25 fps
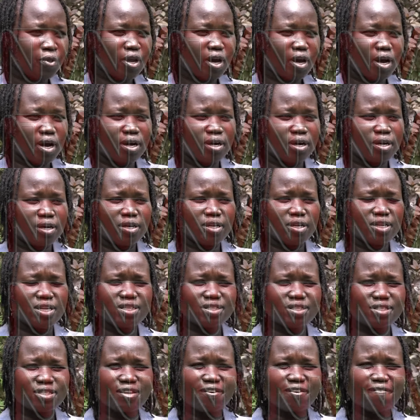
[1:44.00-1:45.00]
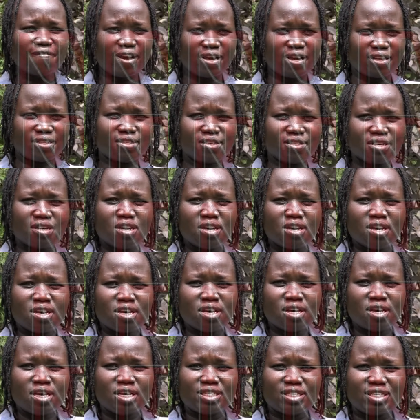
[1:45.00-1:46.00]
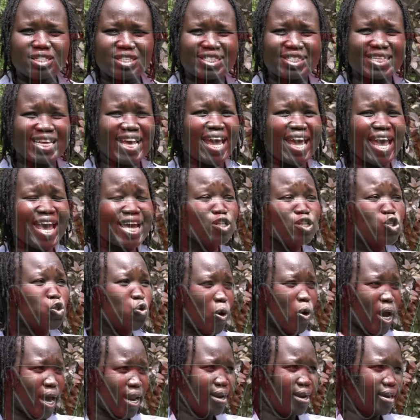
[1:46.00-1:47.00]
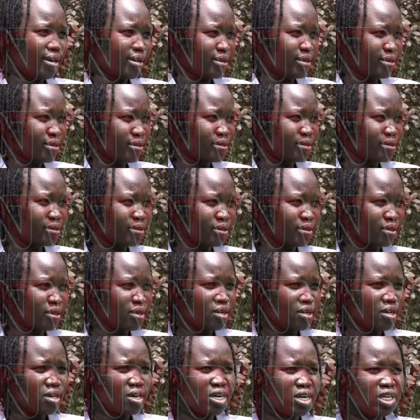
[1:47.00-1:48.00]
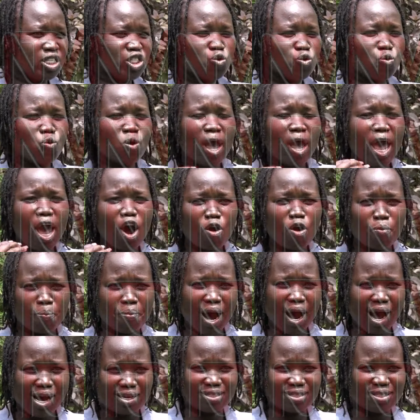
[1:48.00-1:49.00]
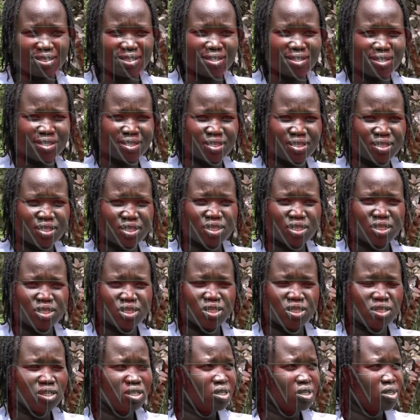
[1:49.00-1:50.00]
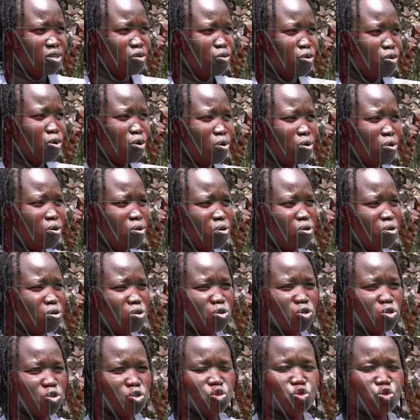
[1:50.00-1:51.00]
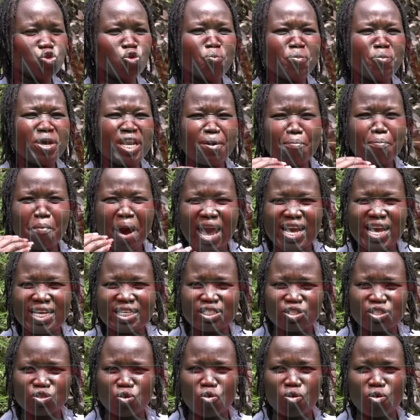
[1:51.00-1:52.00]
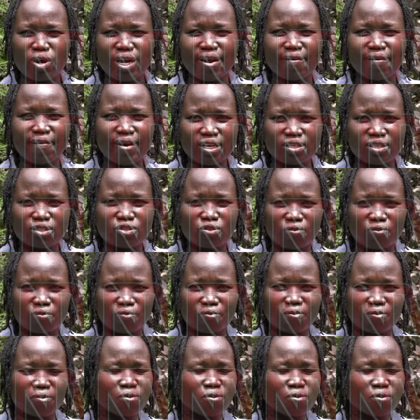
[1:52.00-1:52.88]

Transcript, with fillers: Uh, this device, it is end-to-end. -end. It will help us, you know, to minimize on the rate of